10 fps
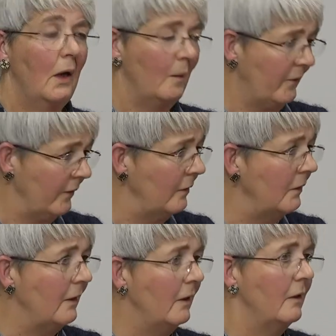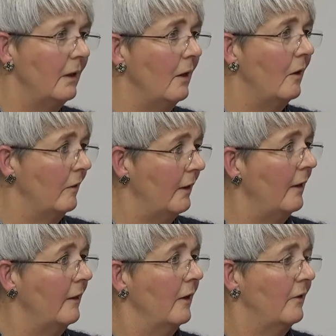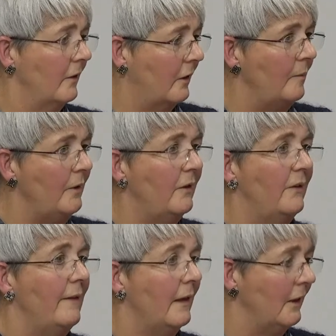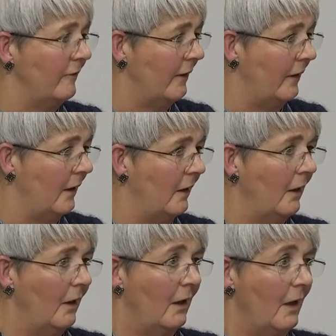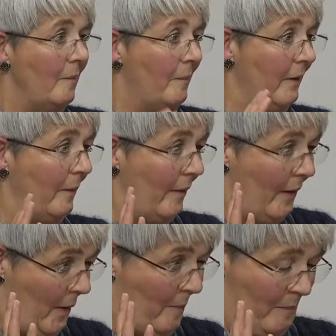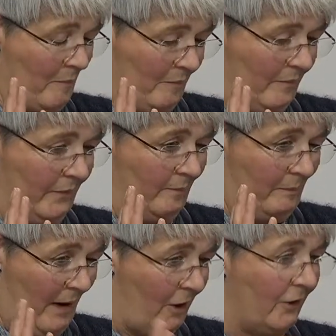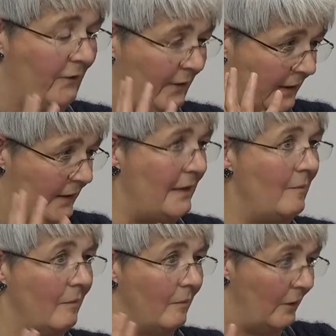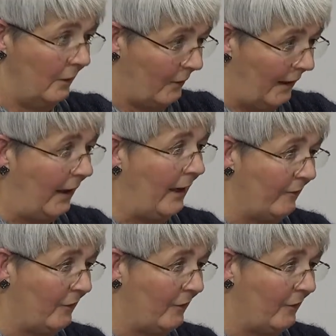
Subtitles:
Absolutely, that they are, that's the community they live in. But part of the team looking after